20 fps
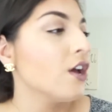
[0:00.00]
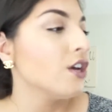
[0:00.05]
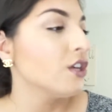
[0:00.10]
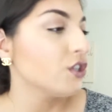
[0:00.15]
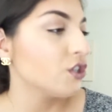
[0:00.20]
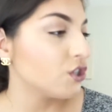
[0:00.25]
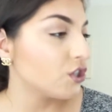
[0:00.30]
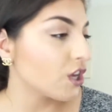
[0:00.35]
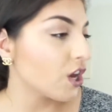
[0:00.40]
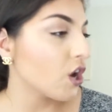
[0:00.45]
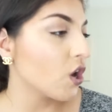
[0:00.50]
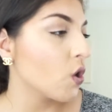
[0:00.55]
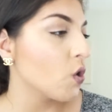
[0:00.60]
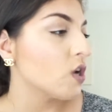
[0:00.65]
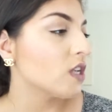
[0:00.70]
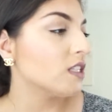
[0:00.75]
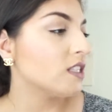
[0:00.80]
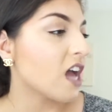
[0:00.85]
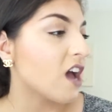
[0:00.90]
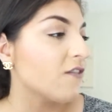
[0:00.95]
So
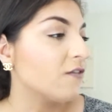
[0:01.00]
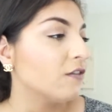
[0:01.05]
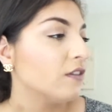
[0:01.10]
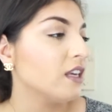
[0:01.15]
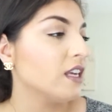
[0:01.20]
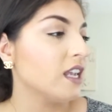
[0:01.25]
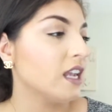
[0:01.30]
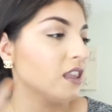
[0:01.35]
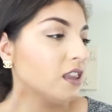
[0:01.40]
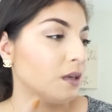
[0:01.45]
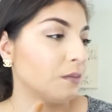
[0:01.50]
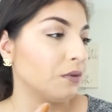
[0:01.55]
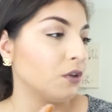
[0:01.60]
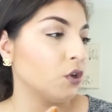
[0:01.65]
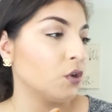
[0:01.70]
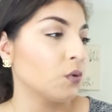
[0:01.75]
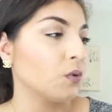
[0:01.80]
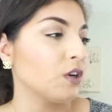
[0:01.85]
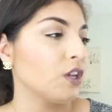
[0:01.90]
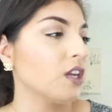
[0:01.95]
definitely get the
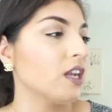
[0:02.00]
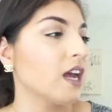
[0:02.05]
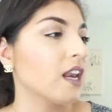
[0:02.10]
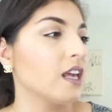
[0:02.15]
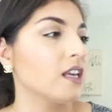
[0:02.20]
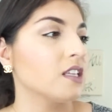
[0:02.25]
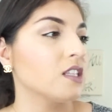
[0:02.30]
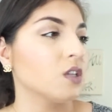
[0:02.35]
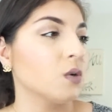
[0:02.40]
blue one when you get it.